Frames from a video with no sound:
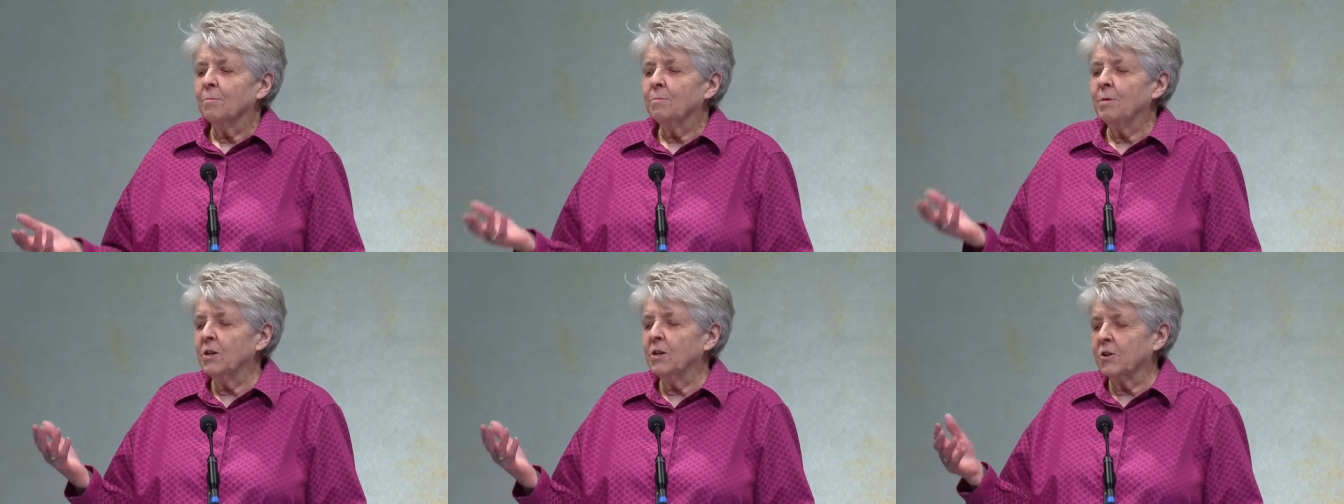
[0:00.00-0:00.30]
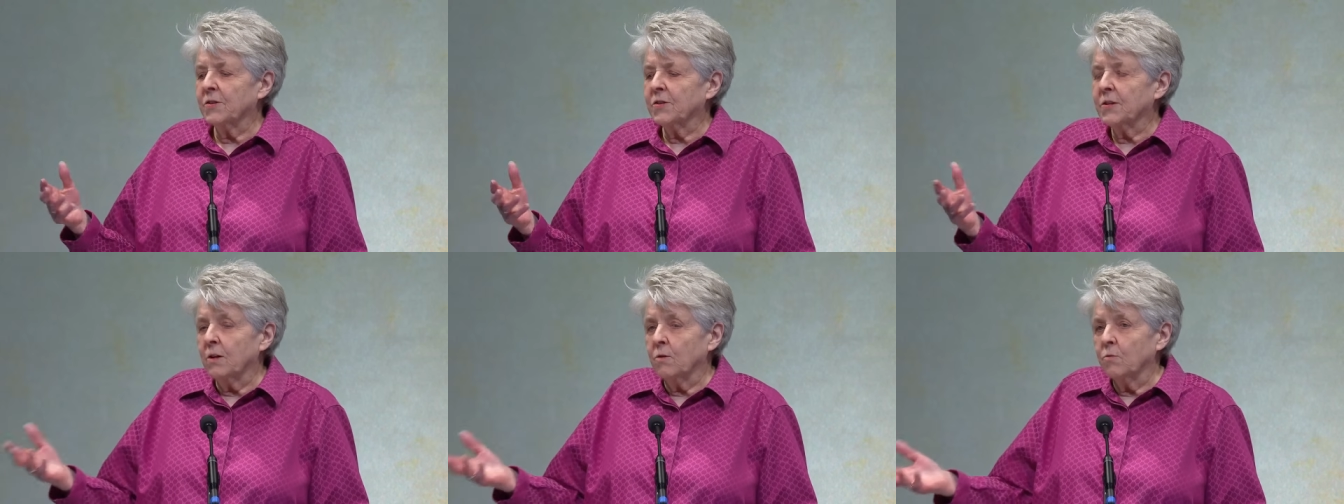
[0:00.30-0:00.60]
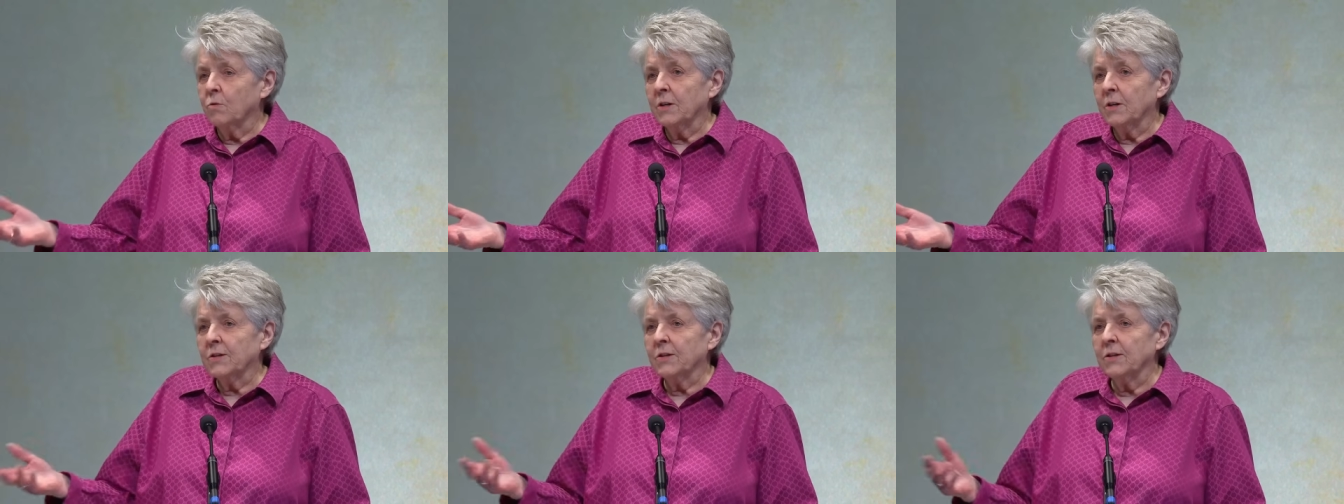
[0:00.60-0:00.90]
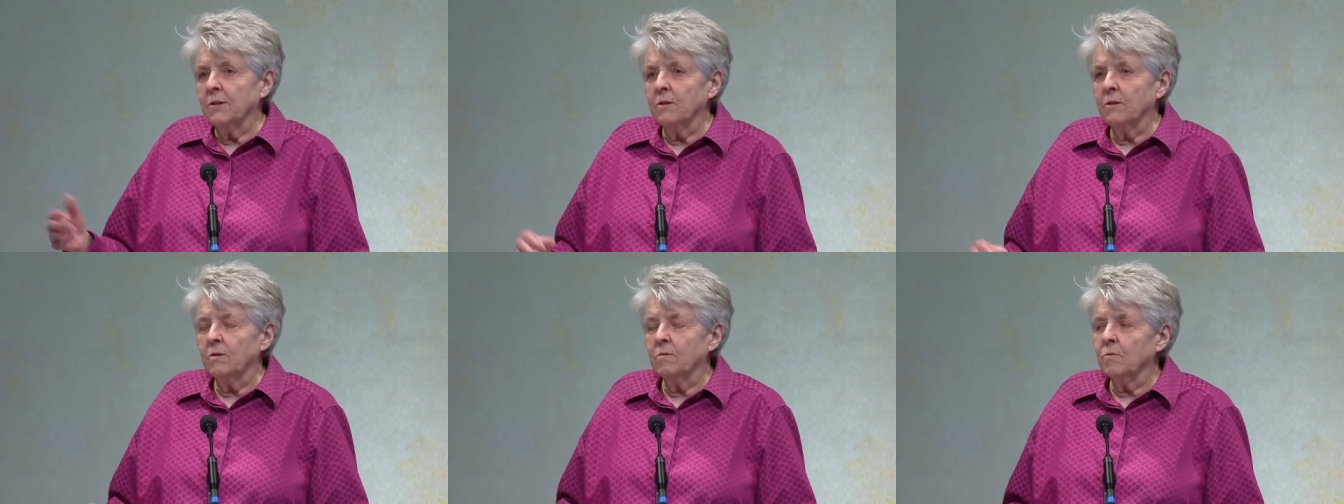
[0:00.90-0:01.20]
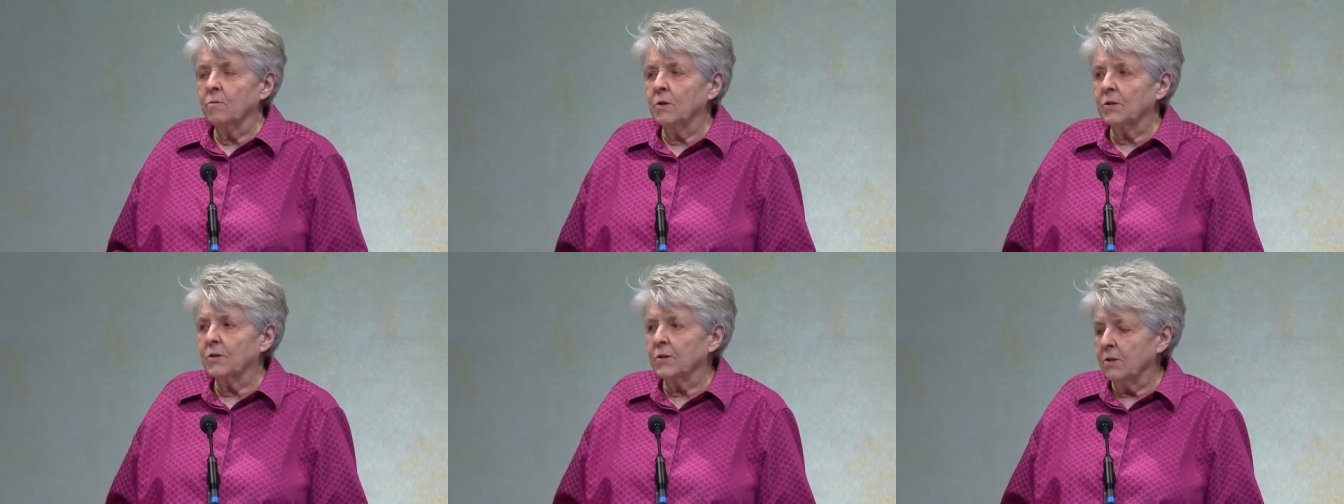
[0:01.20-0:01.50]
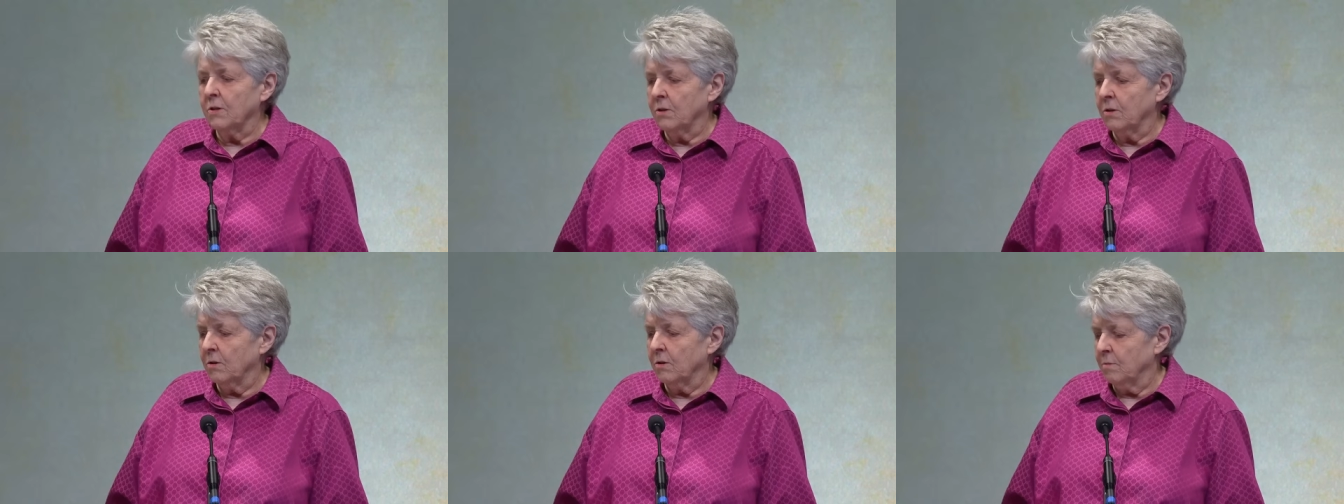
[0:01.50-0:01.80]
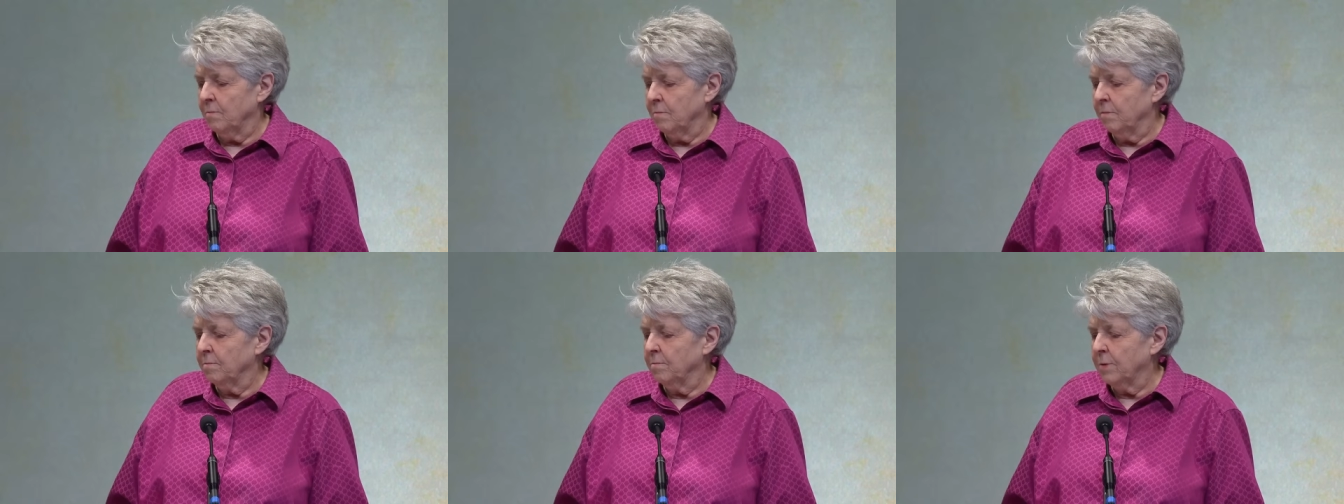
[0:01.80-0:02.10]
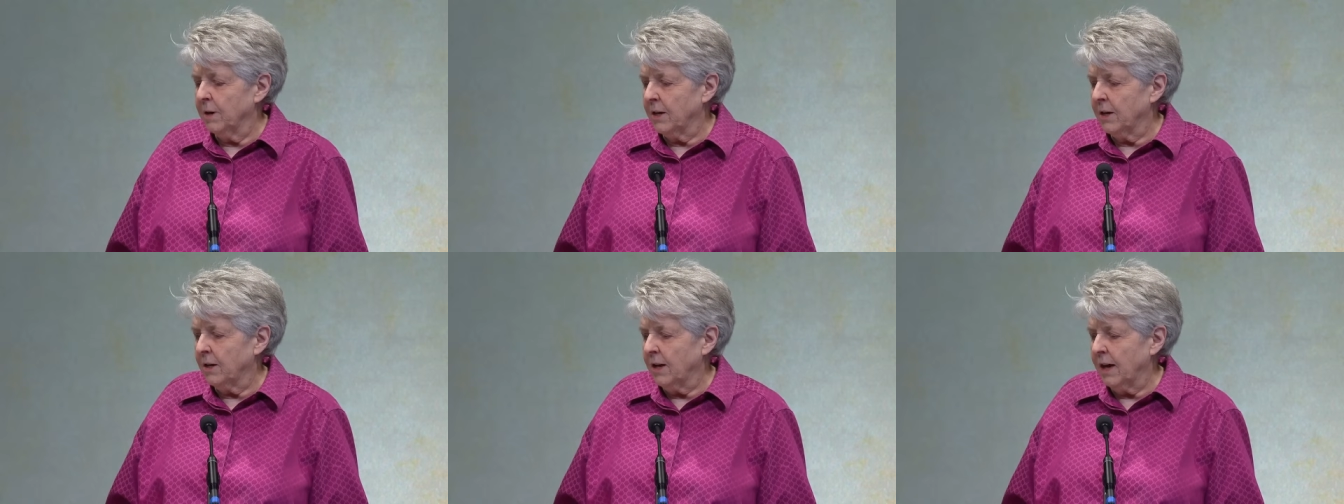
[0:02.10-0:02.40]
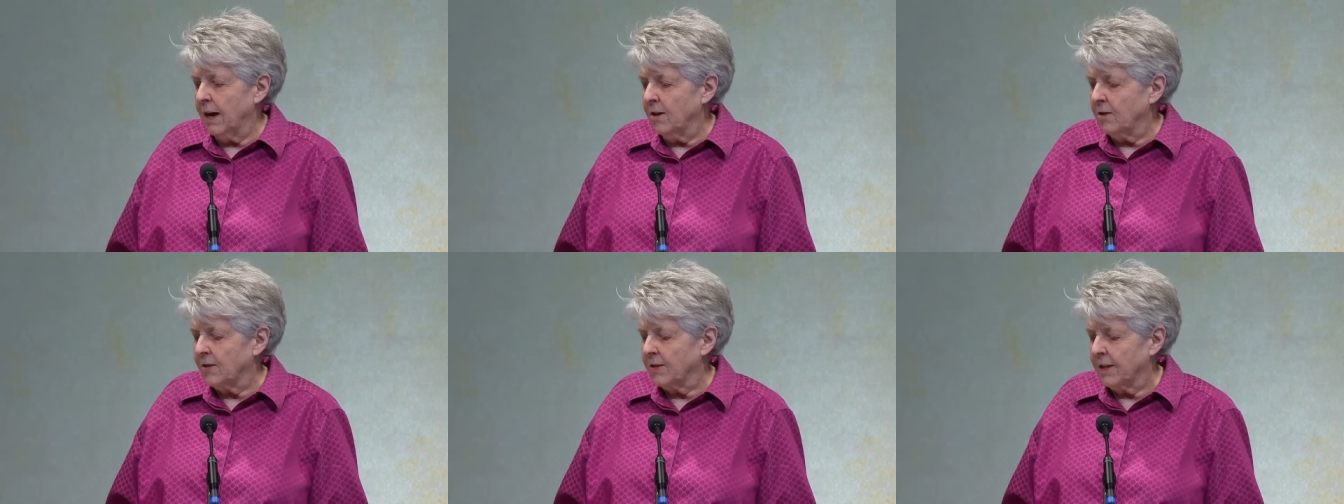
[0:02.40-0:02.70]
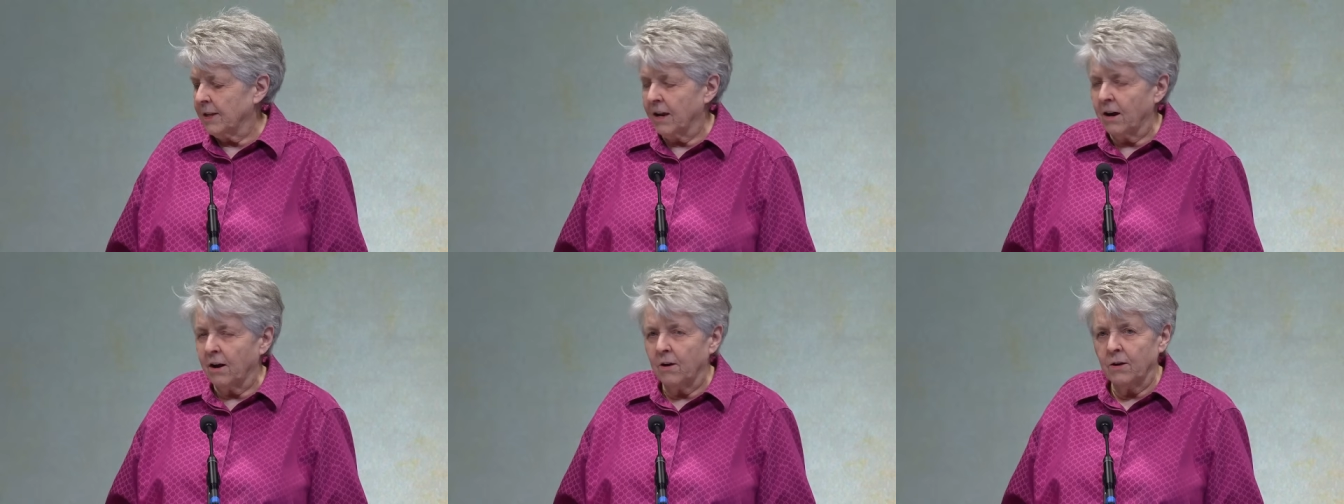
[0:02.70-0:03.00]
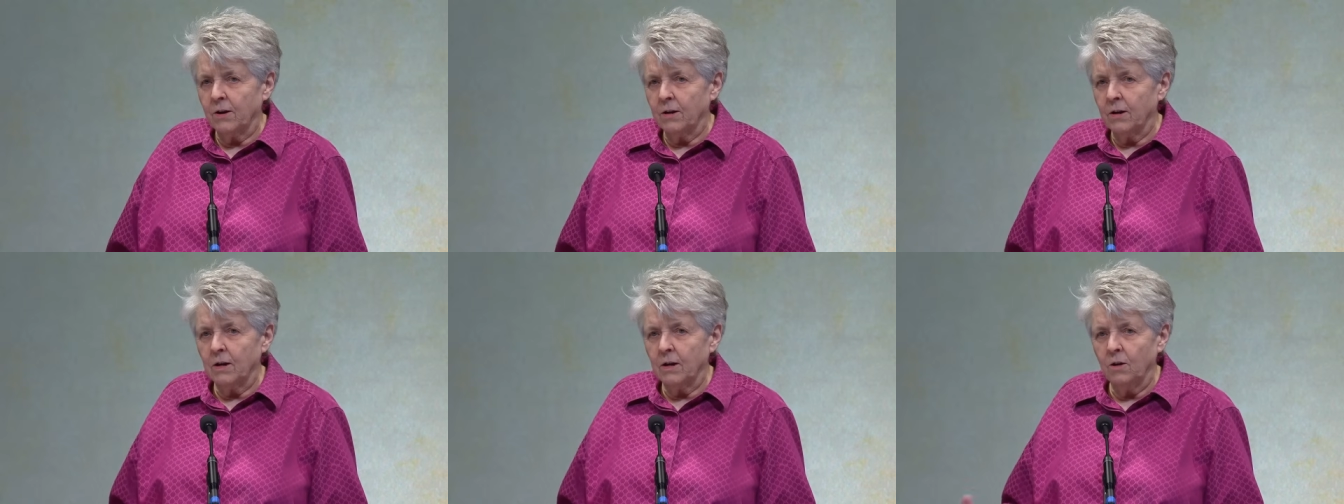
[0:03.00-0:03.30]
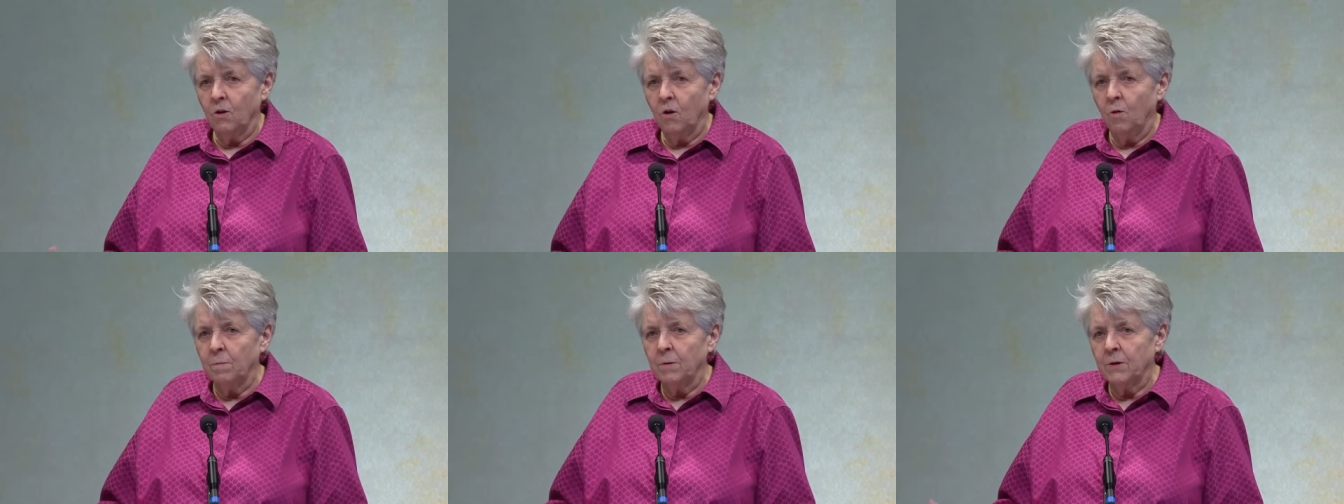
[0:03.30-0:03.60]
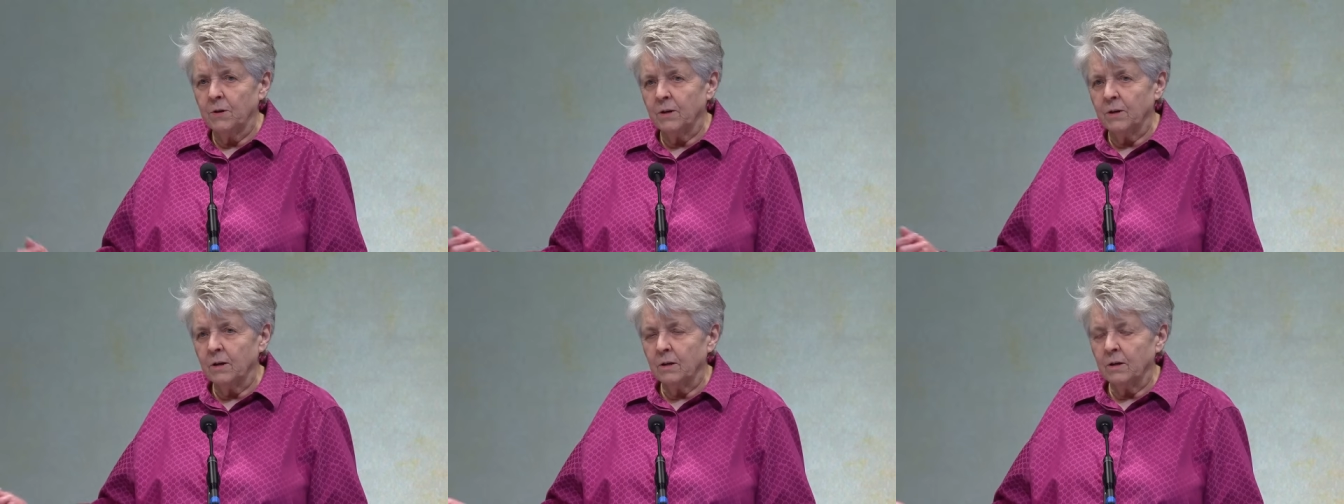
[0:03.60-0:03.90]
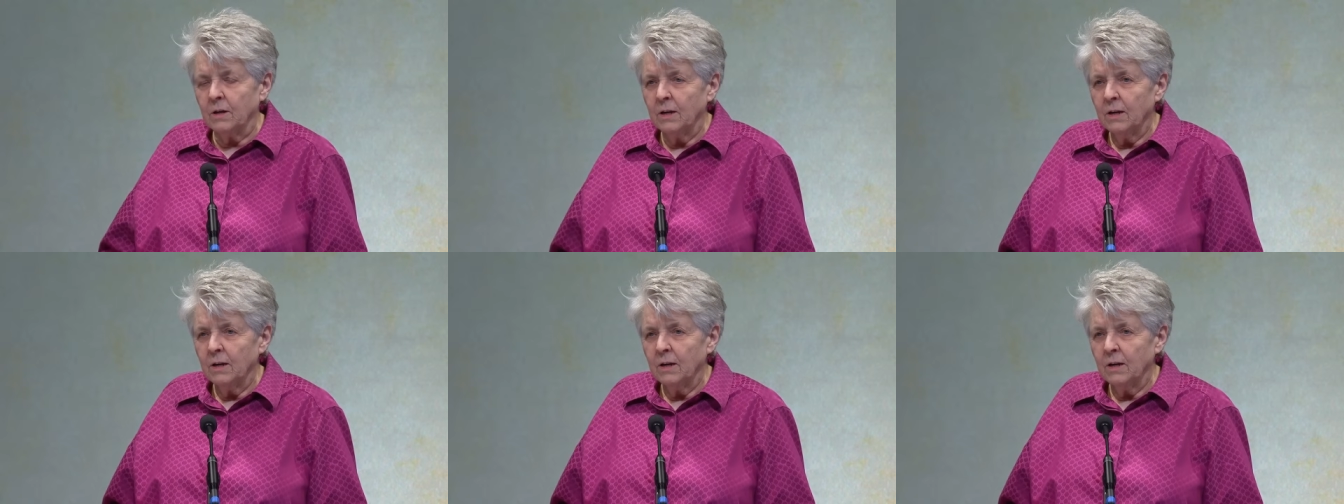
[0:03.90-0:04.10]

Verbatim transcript: Peter said, what's in, what's in your big case there? And he opened it.